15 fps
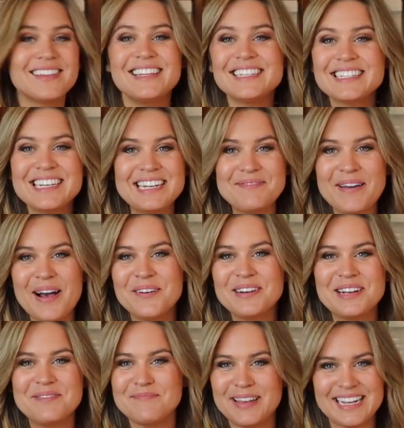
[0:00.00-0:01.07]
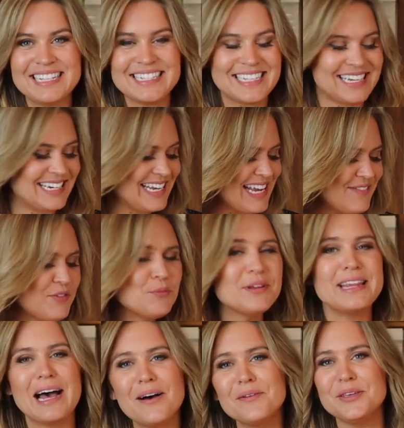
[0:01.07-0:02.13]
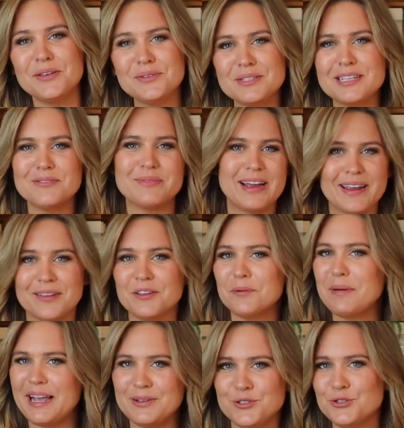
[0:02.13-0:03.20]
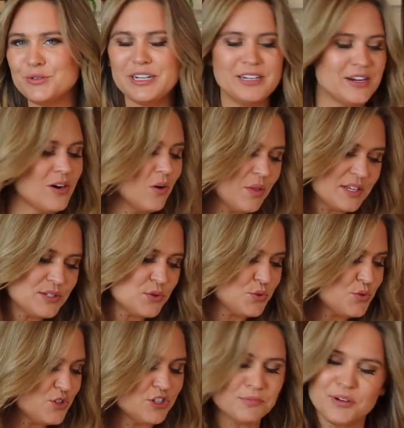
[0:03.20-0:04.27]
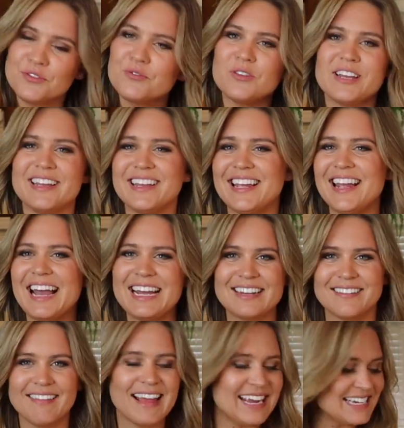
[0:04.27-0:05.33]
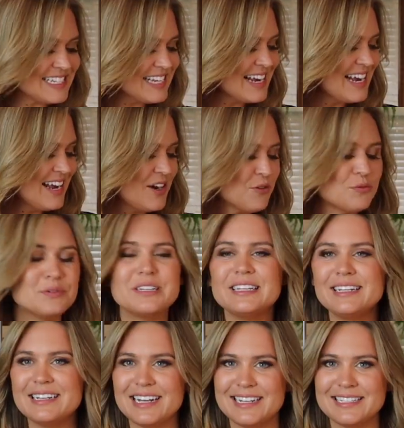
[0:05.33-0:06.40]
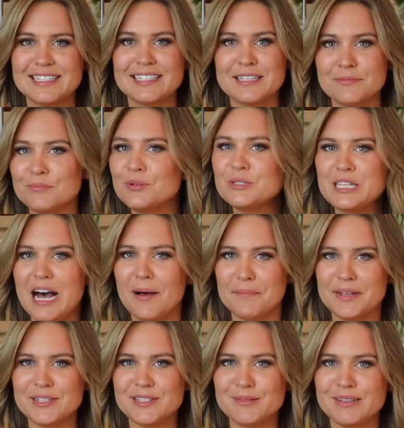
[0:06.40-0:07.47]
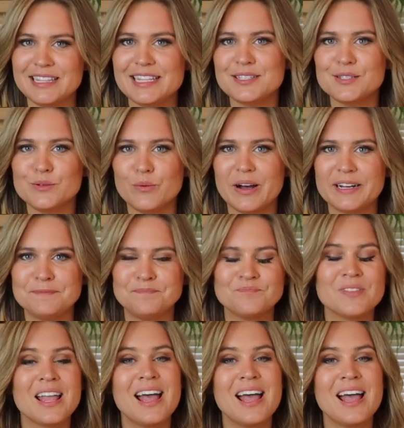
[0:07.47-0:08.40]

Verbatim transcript: This came out amazing. Even without using regular pastry dough, this is super flaky and light. Really nice, simple toppings with this one.